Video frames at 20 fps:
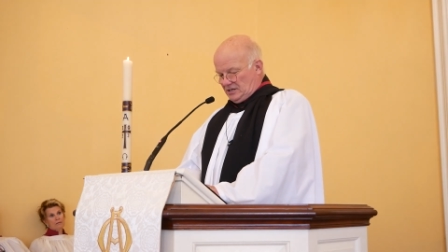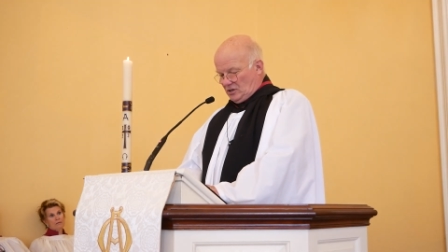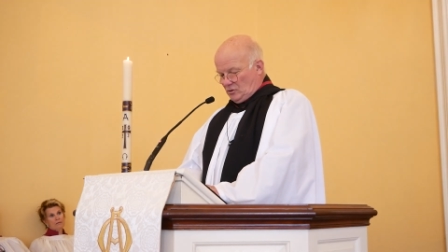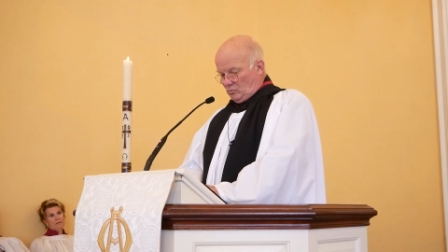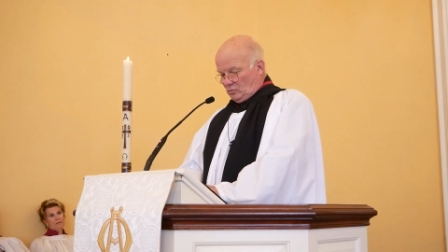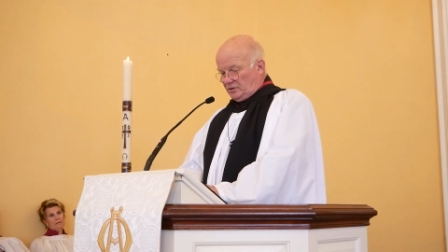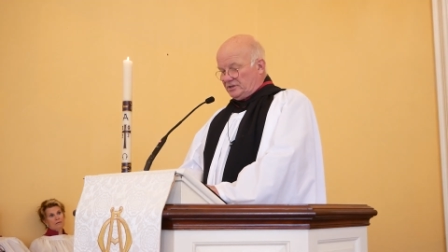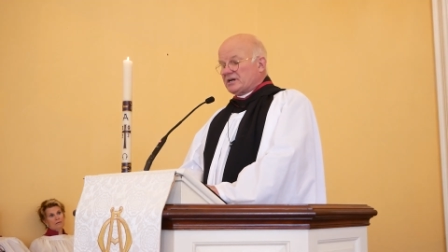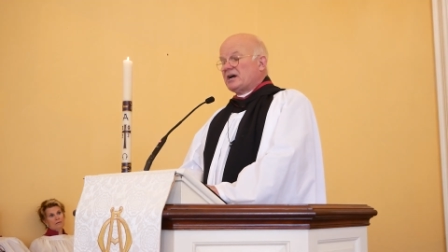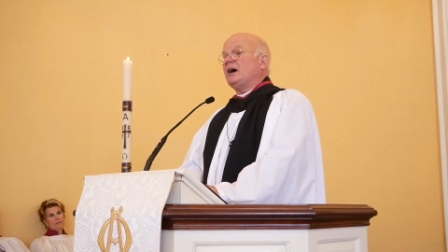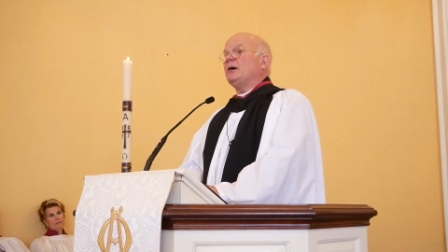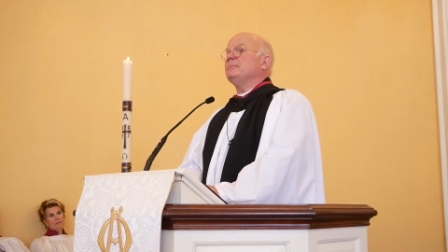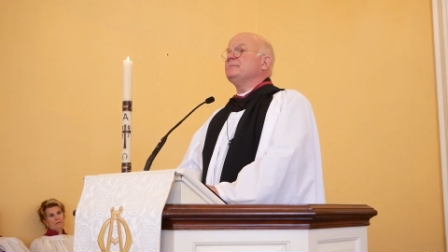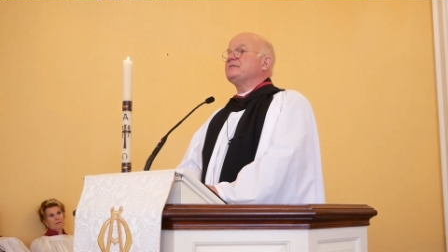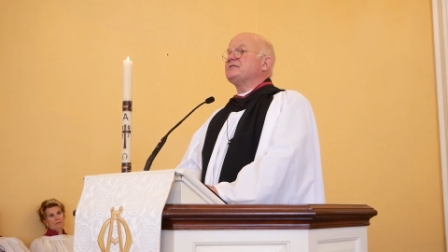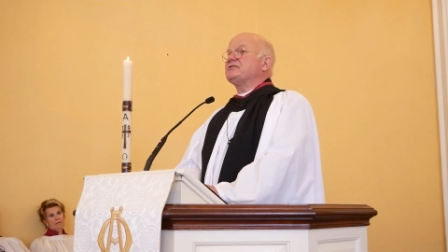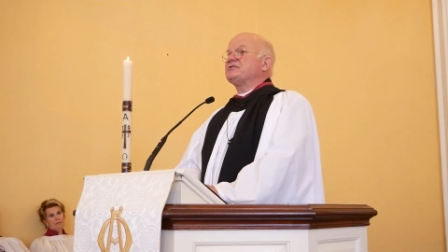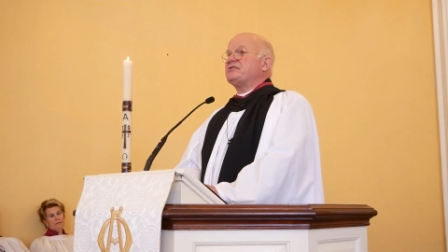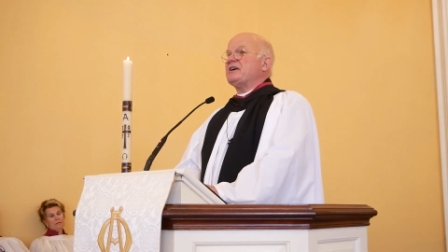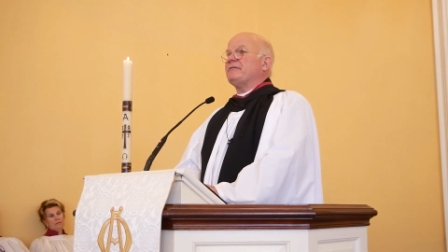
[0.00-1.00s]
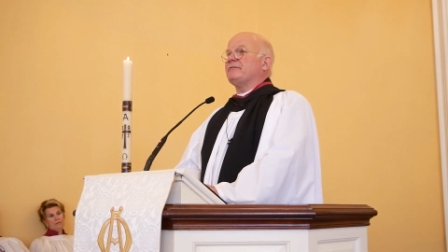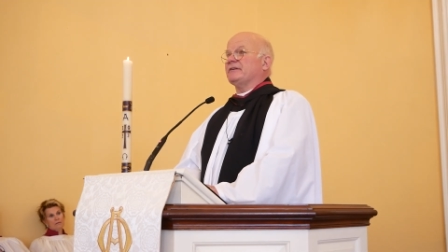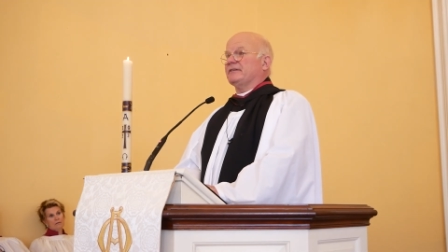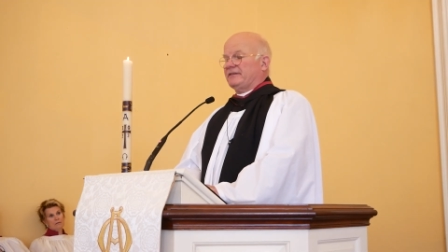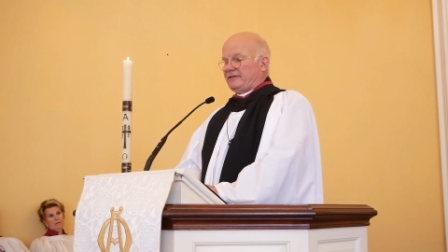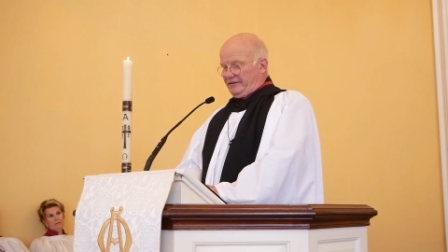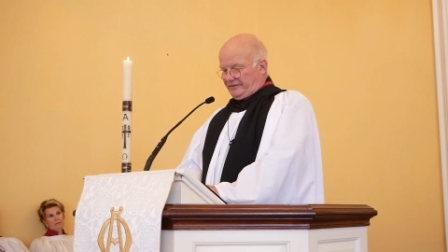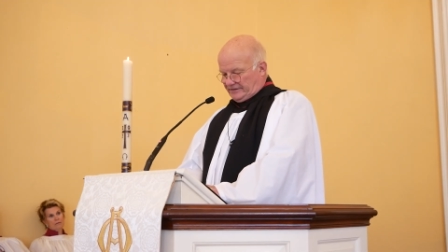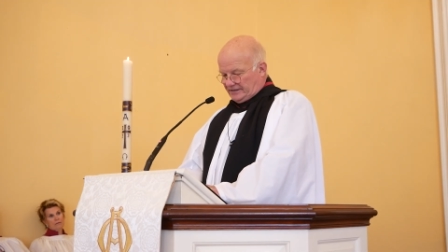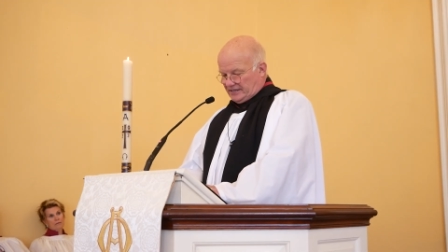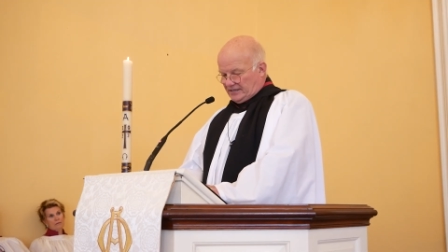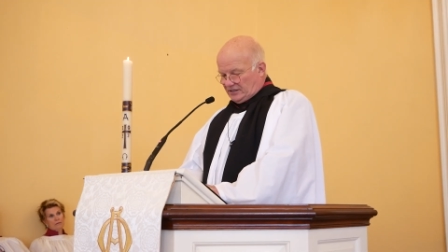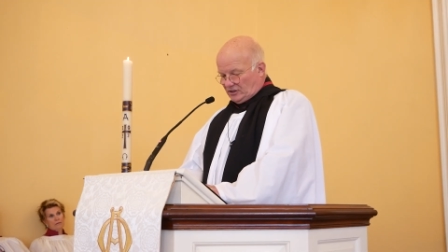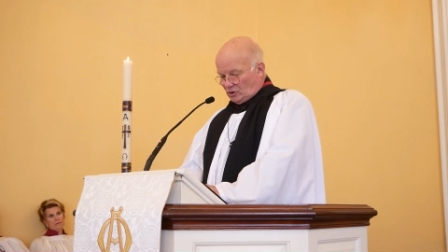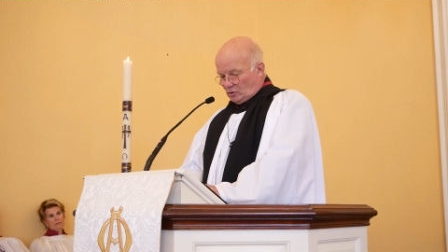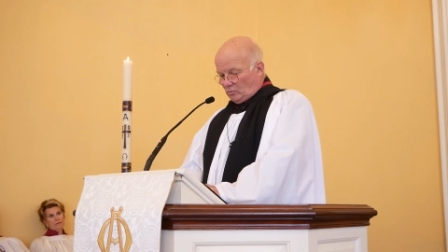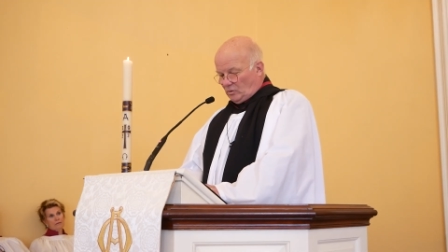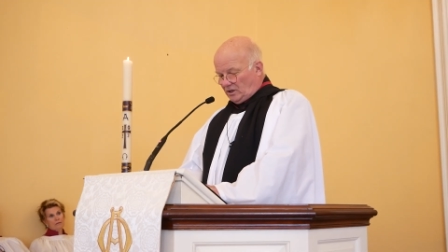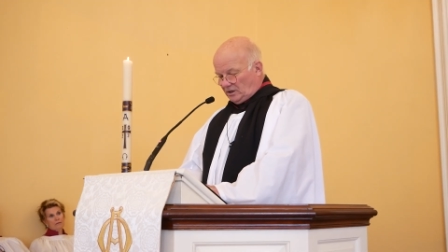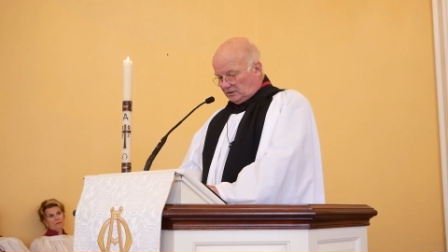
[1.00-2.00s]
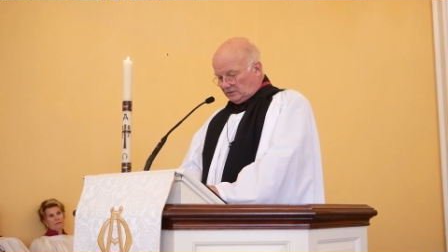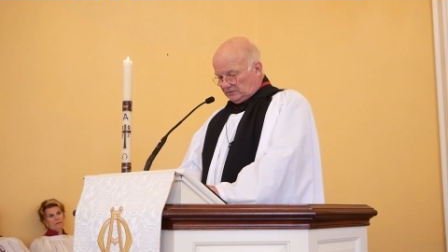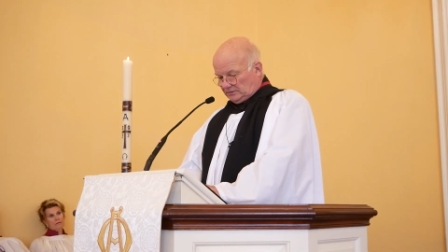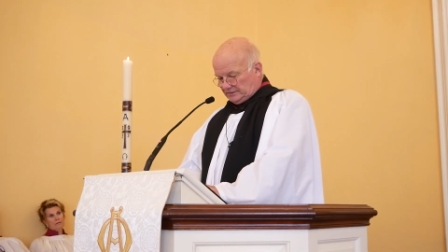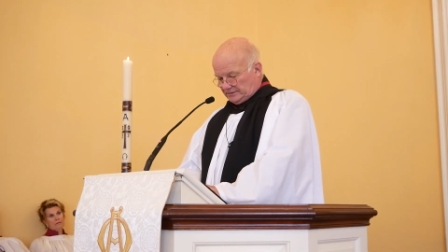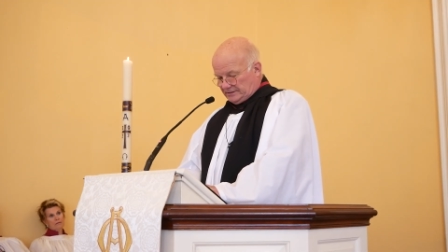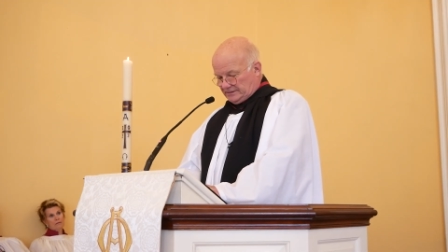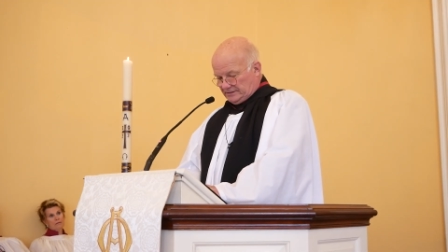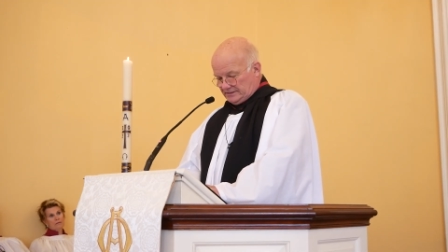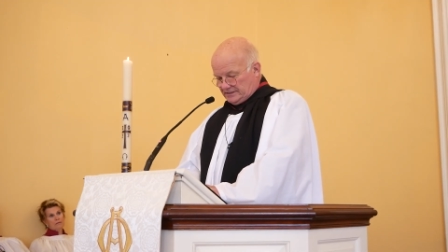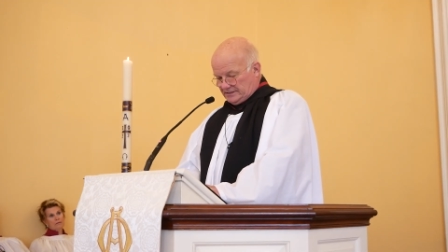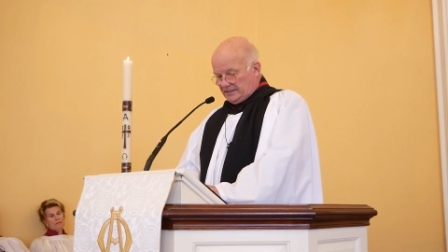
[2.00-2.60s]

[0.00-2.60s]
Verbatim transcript: would come seventh in the world.